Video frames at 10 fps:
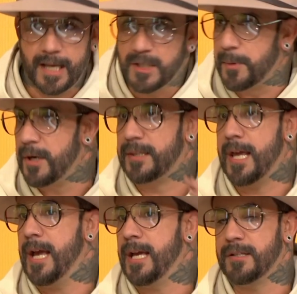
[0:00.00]
kids'
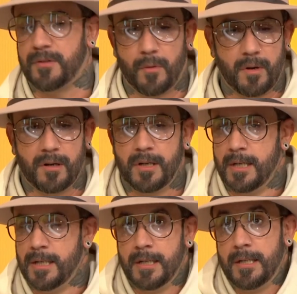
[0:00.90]
birthdays or
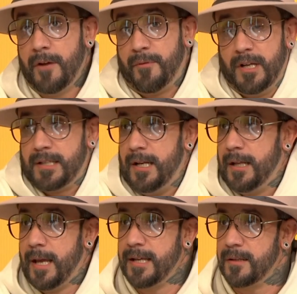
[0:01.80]
if we just need
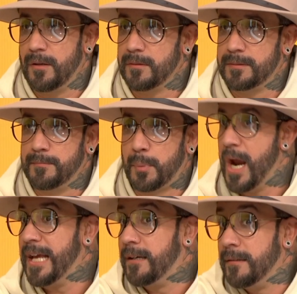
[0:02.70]
a nice little
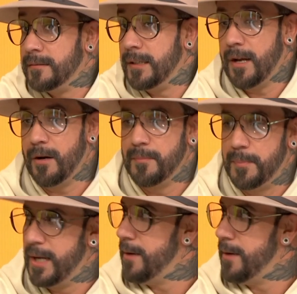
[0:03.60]
break. Are we going to bring him on?